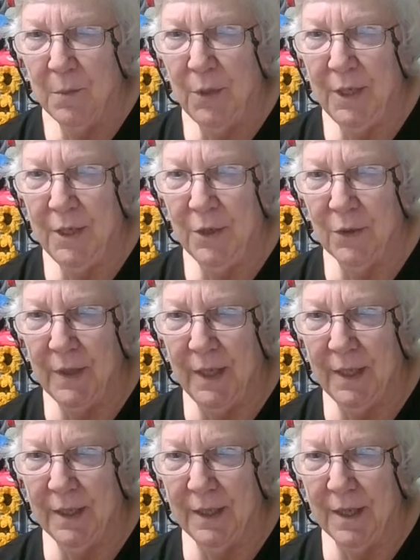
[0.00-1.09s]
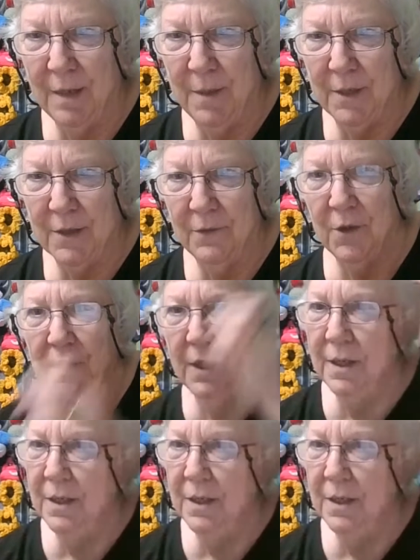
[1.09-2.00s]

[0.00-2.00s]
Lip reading: Put it in your link in the comments of your.